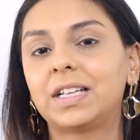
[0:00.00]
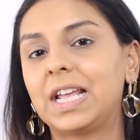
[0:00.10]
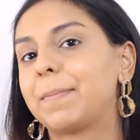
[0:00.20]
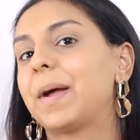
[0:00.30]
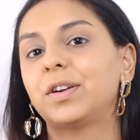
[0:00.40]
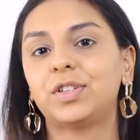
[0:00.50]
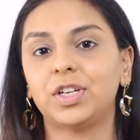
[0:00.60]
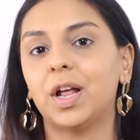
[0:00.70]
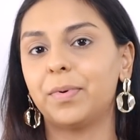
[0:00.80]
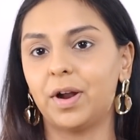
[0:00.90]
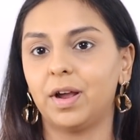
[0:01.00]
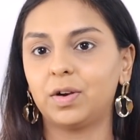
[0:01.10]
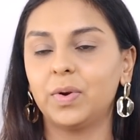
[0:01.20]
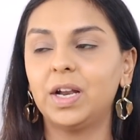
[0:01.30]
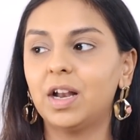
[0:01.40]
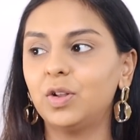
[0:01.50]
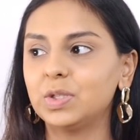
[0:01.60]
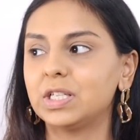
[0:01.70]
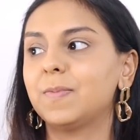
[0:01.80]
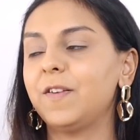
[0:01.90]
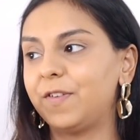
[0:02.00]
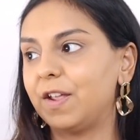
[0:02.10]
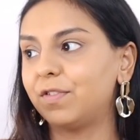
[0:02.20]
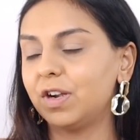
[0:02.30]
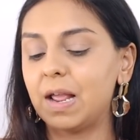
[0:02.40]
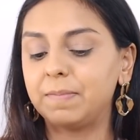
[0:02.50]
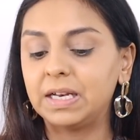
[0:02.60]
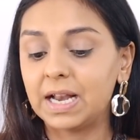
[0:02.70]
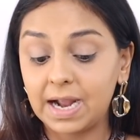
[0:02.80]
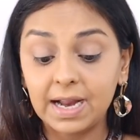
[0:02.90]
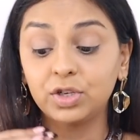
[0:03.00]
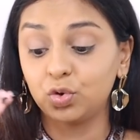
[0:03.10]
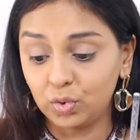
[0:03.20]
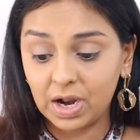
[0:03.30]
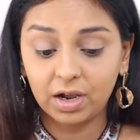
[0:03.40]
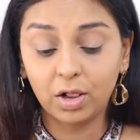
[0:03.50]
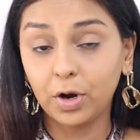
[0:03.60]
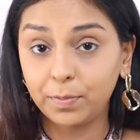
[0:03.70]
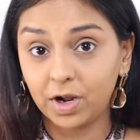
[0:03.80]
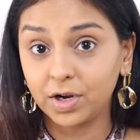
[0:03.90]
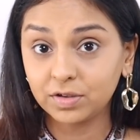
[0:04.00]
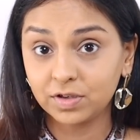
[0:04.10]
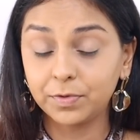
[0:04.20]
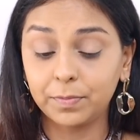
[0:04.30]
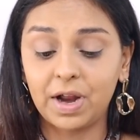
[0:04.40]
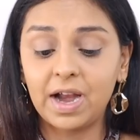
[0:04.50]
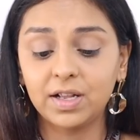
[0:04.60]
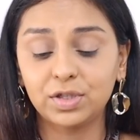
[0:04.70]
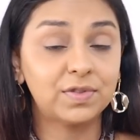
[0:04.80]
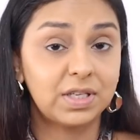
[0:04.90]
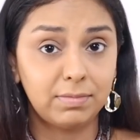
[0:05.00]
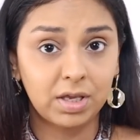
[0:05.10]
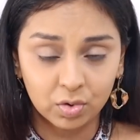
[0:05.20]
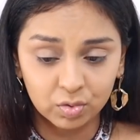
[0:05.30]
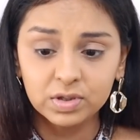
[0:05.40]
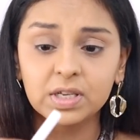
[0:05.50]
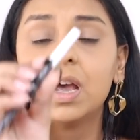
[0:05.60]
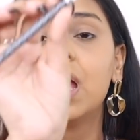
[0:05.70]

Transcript: K by Katrina product. When I tell you this is my favorite, I mean like I do like a lot of products from the brand, as you've seen me use.